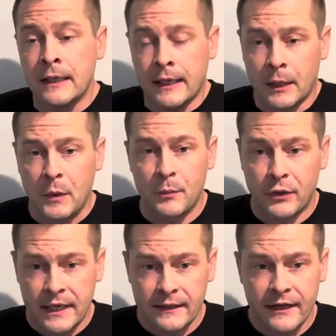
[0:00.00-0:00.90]
and my
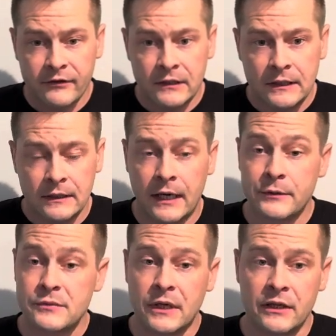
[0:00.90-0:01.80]
brake lever. I
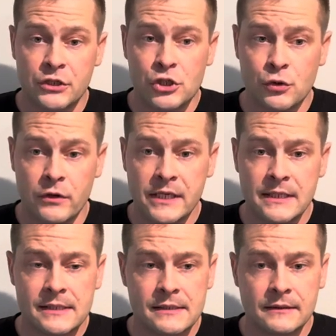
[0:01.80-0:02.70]
was running the
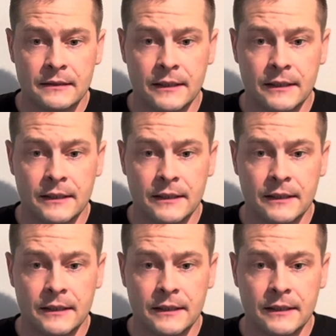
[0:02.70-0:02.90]
shorties.